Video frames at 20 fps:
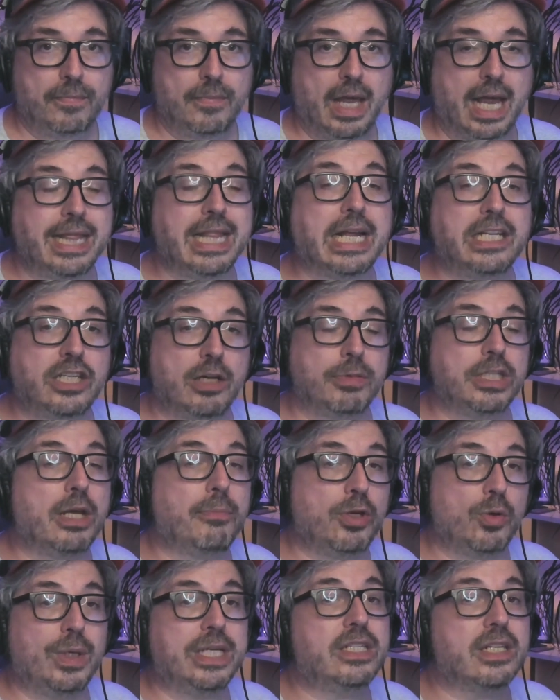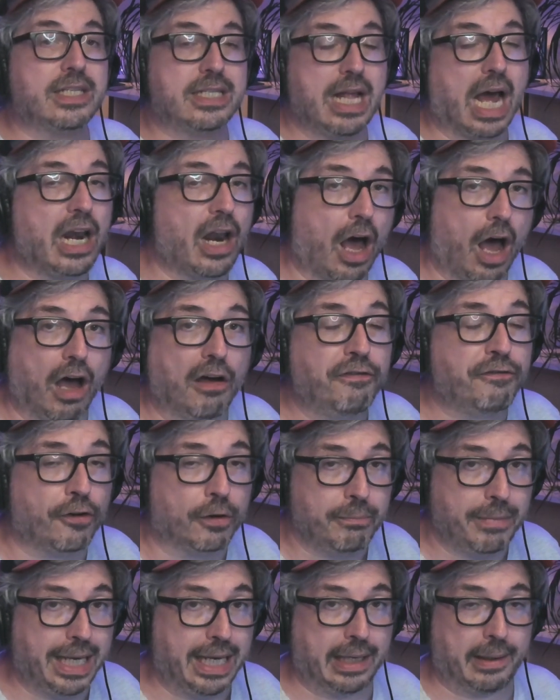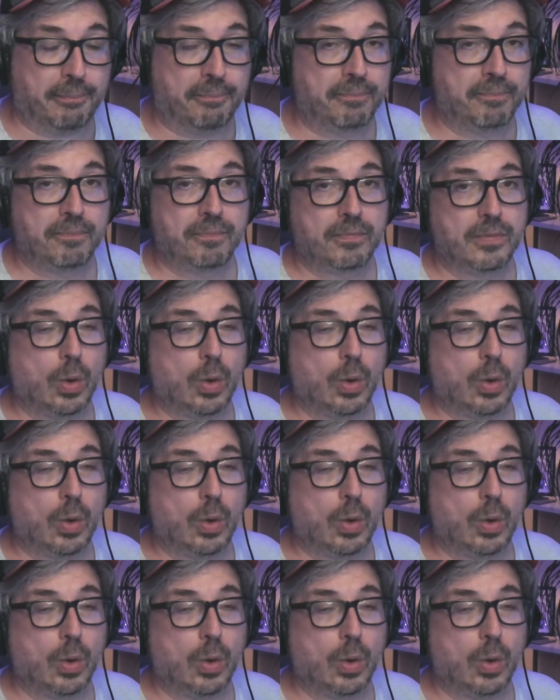and that WWE does not offer me.